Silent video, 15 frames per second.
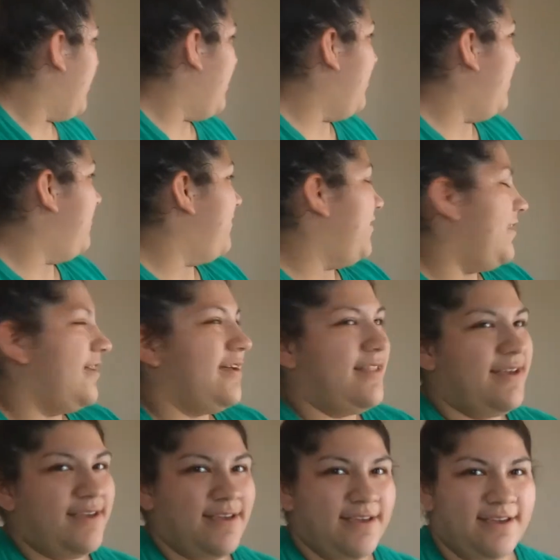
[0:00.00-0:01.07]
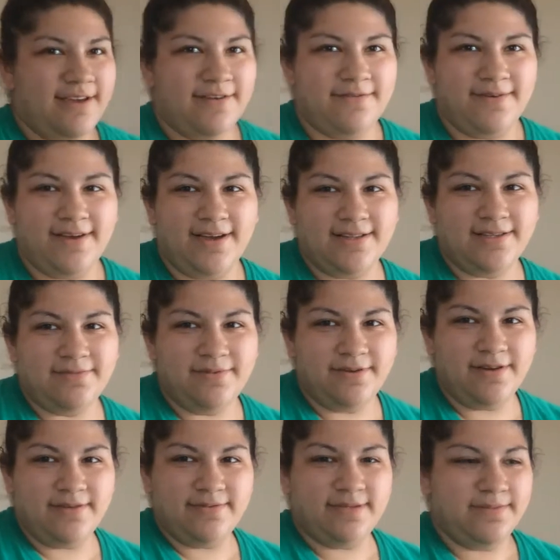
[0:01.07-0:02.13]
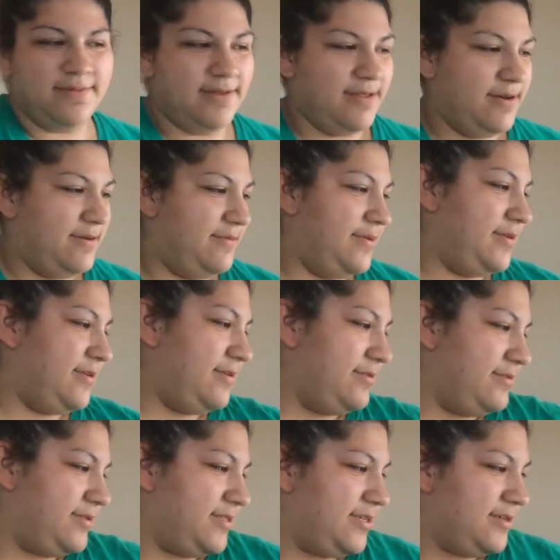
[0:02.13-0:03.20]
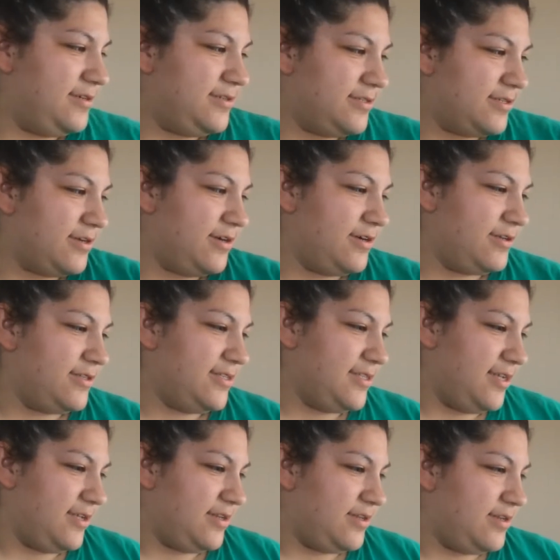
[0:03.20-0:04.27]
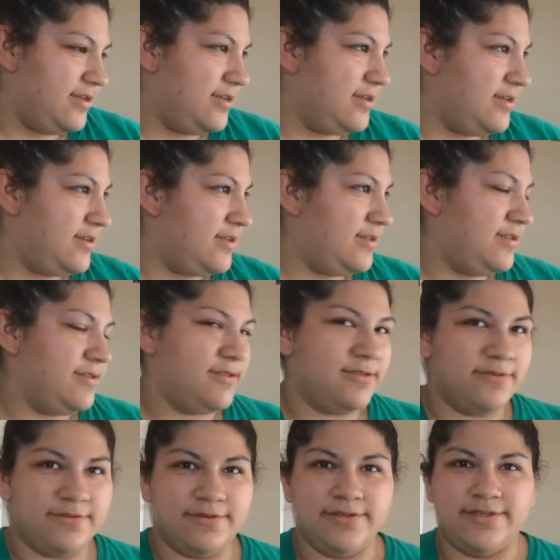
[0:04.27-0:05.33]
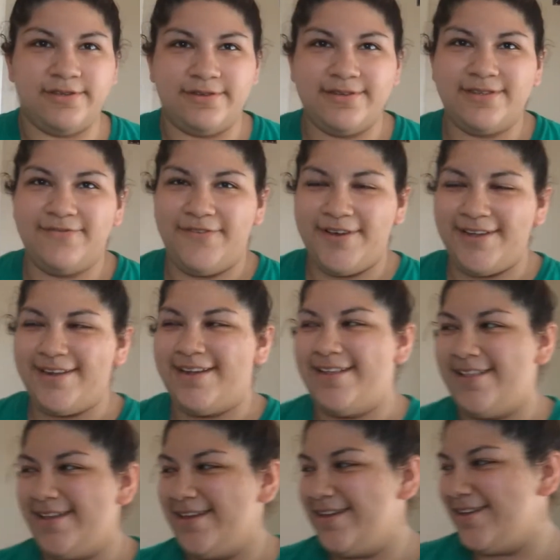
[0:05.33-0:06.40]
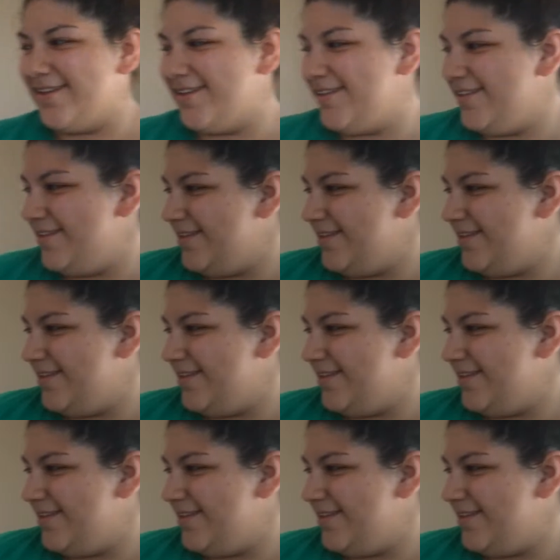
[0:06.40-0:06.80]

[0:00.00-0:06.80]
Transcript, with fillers: I love it. I like it here. We got to put up some of the window sill skirts and stools, so it's fun. I like it.